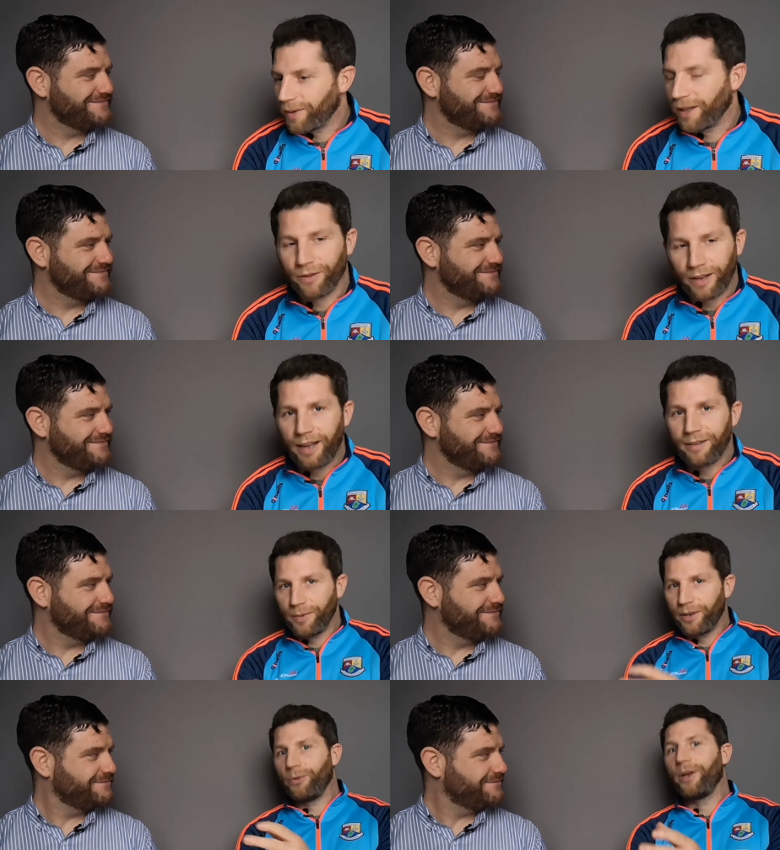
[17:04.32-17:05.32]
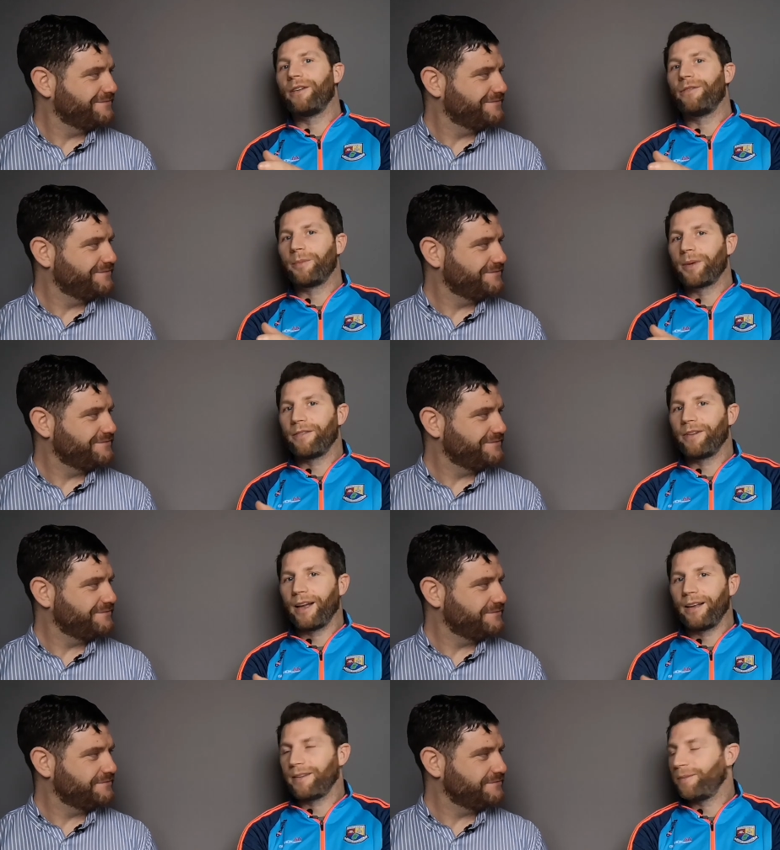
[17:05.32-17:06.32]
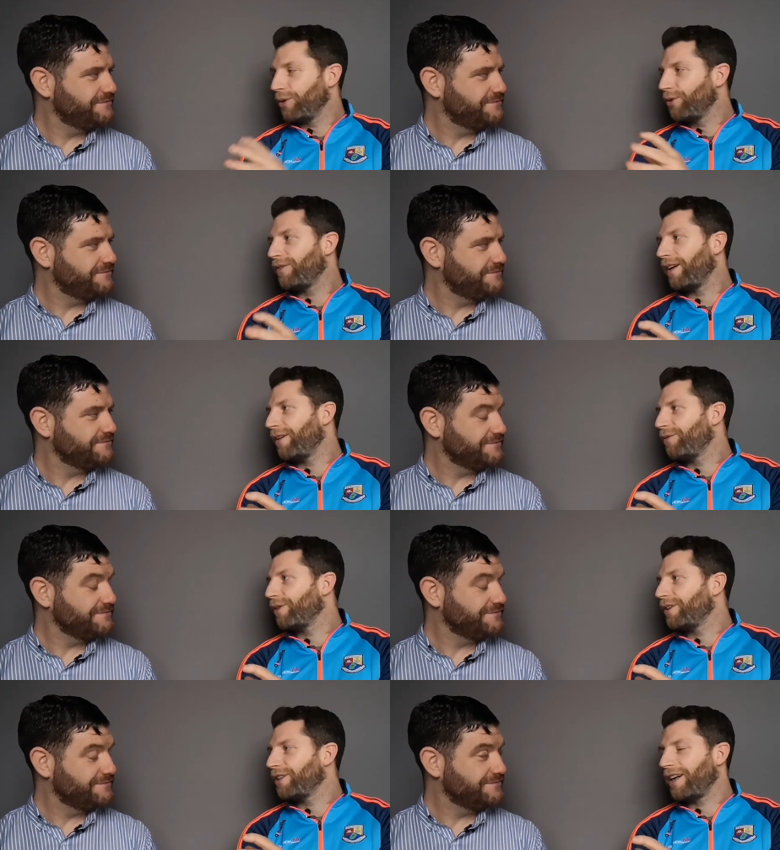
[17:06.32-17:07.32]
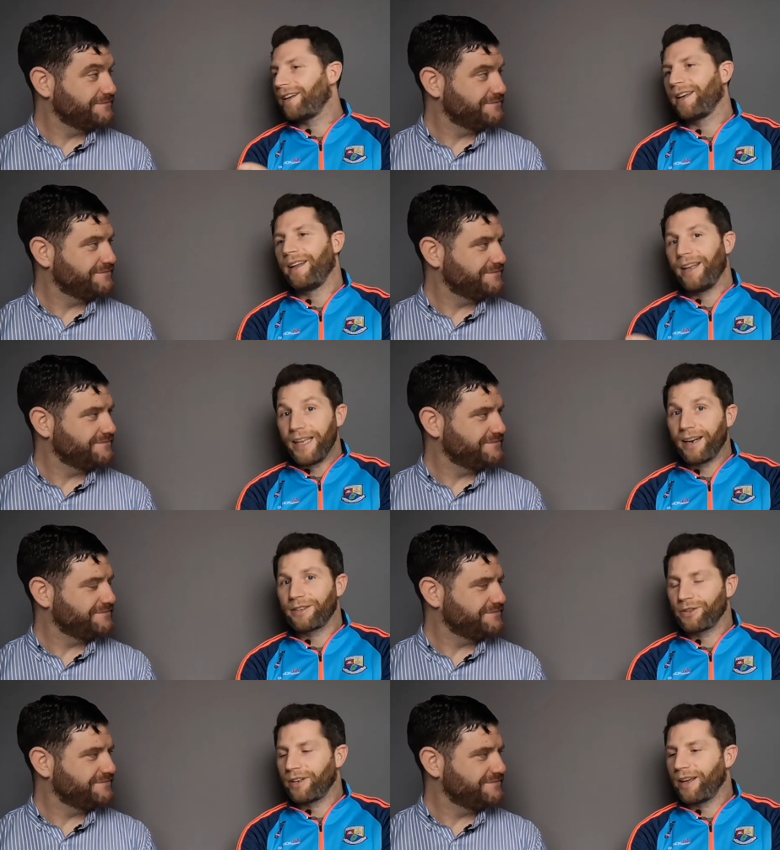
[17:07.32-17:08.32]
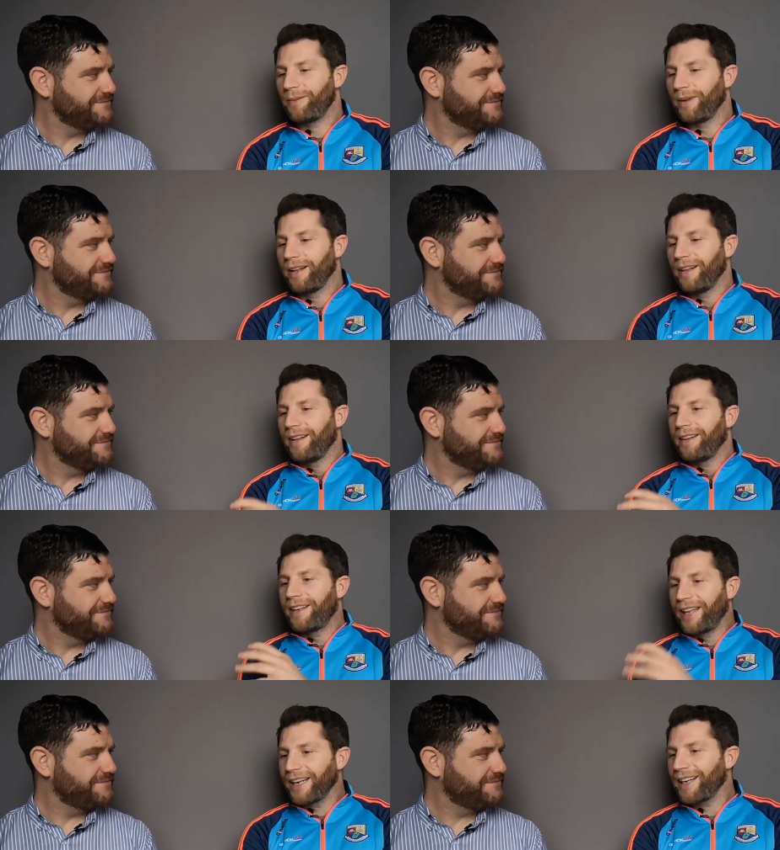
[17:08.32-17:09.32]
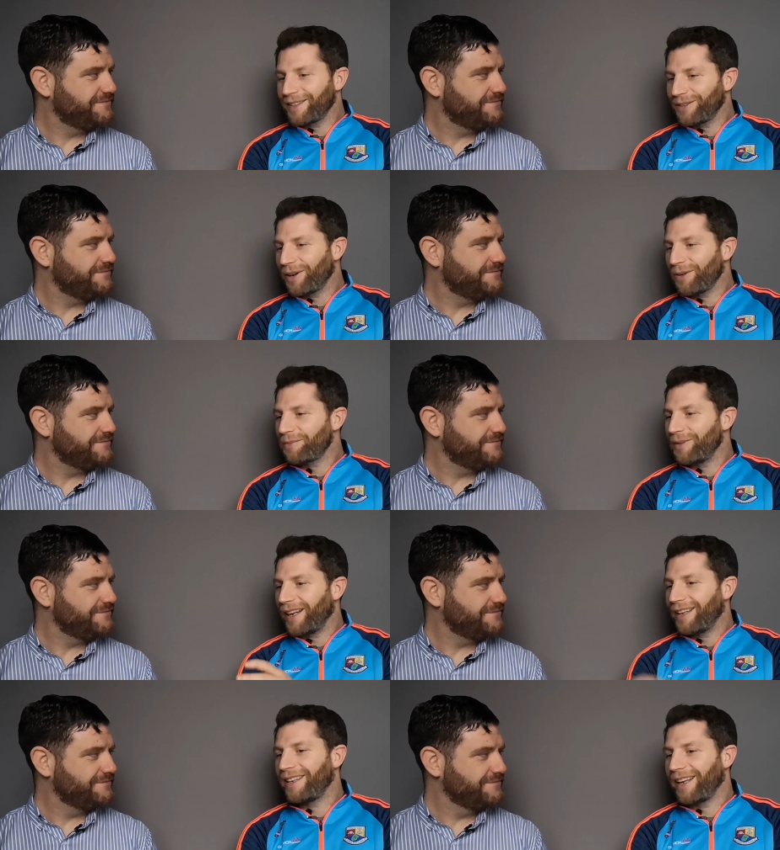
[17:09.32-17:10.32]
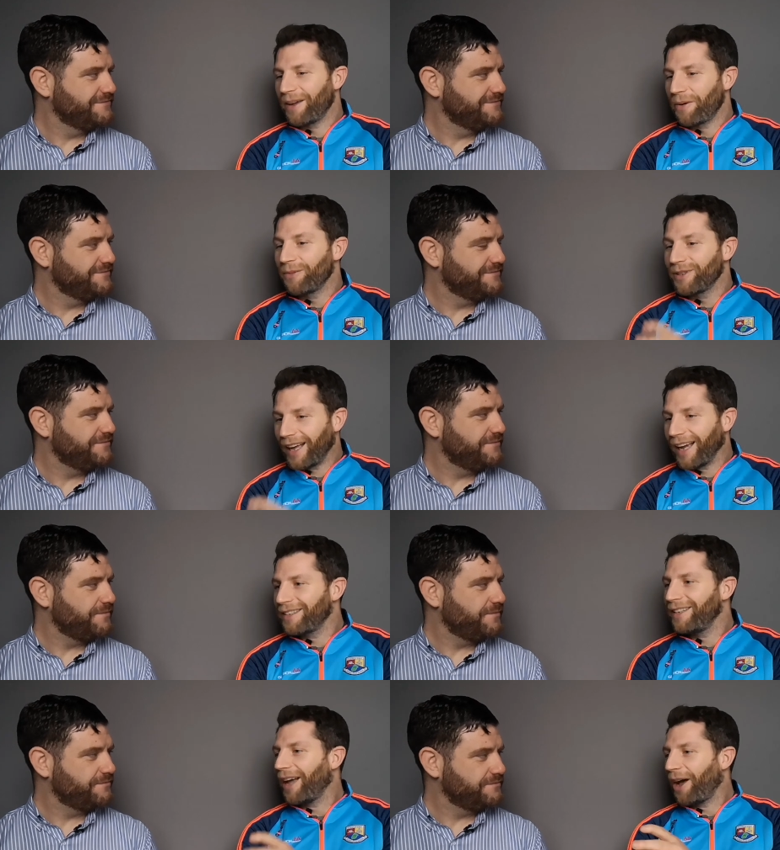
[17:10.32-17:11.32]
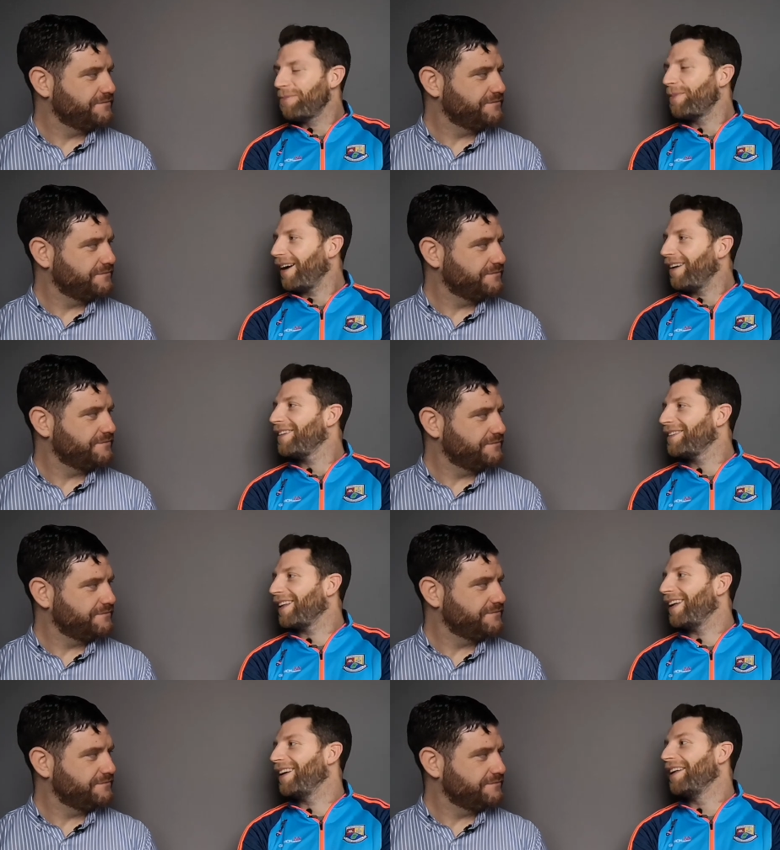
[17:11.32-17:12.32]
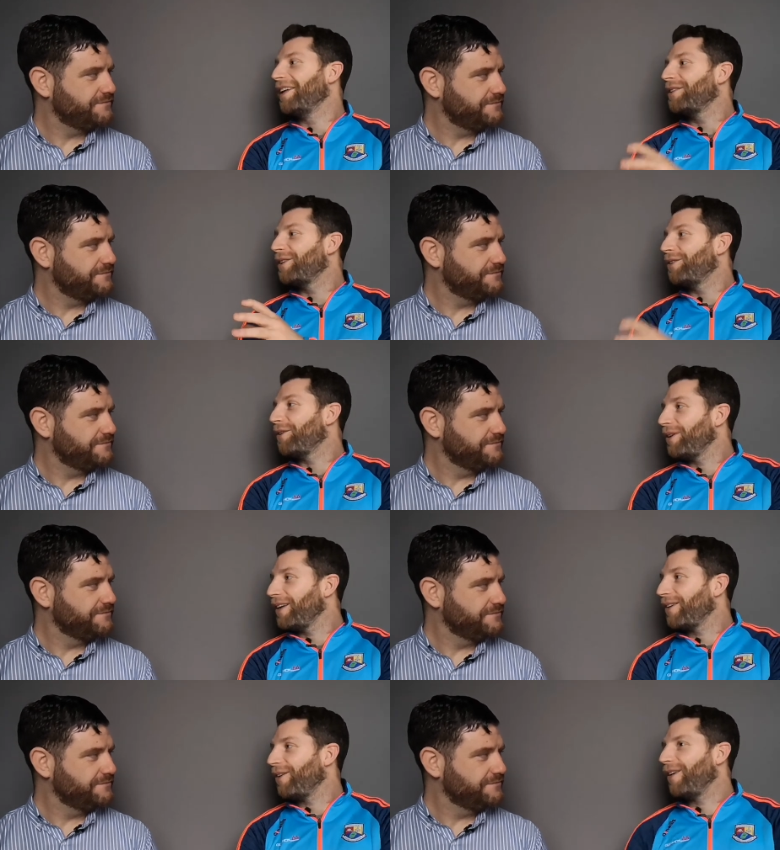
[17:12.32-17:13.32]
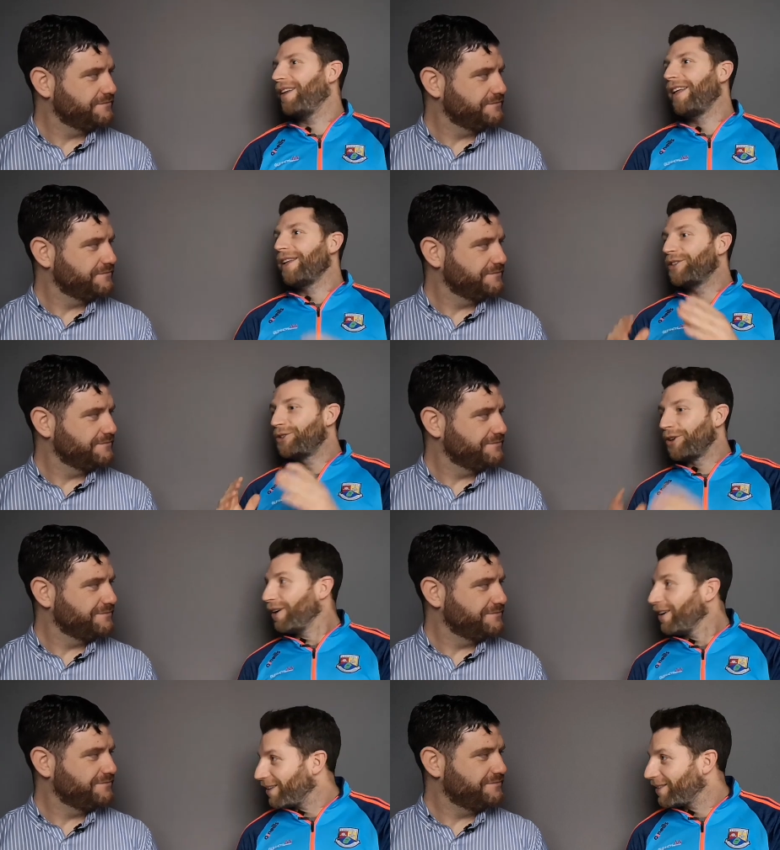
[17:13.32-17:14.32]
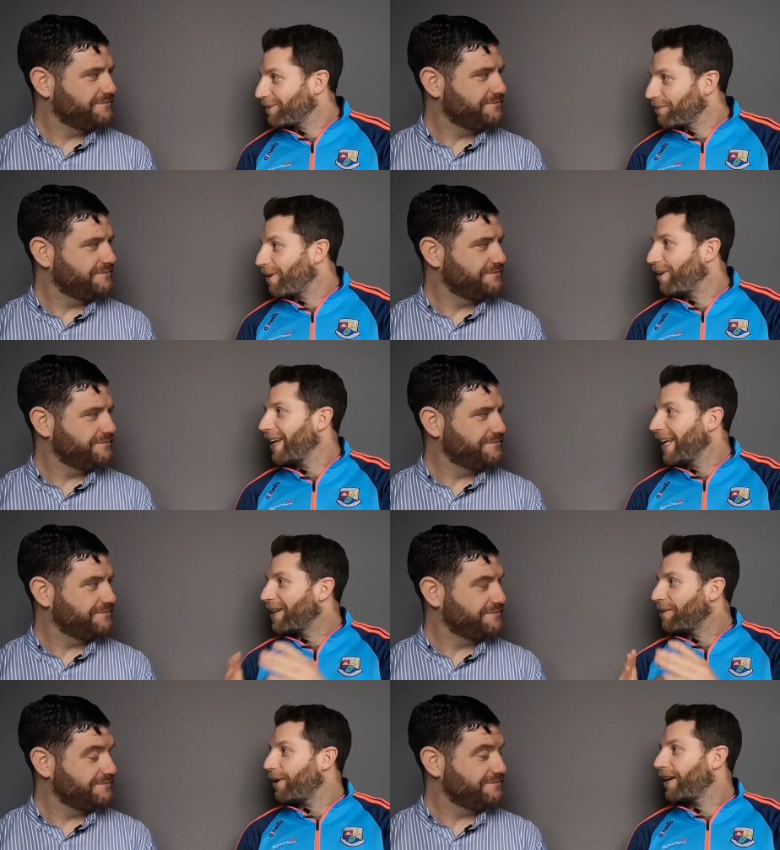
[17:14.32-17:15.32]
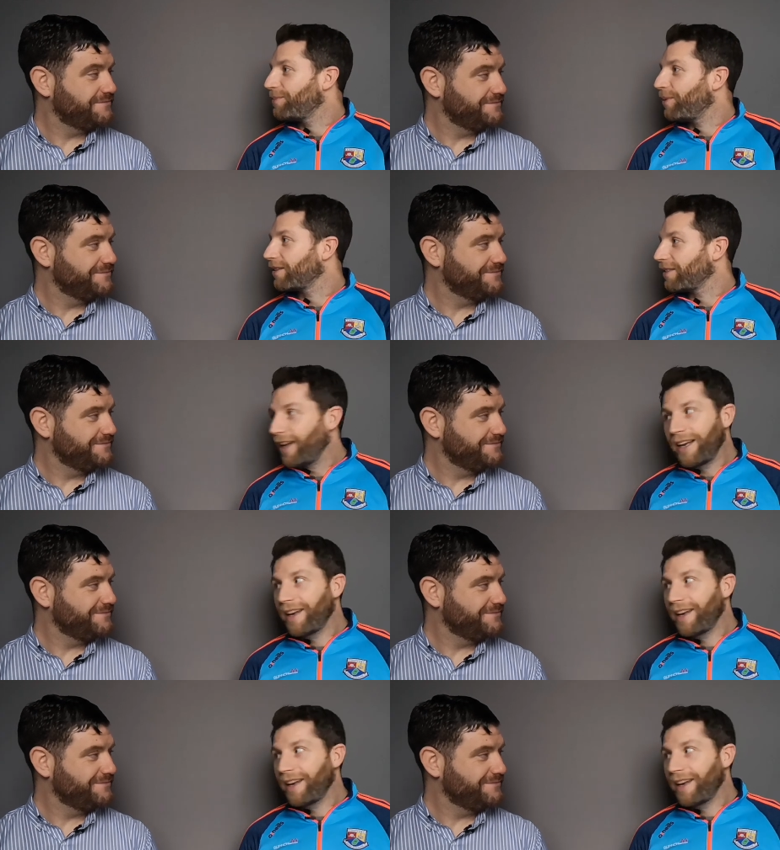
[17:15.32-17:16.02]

Speaker 1: me, you know, the last minute winner from Kevin Cassidy, beautiful left footed shot in extra time. The thing that stood out to me that day was actually how partisan the Donegal journalists were in the press box. I'd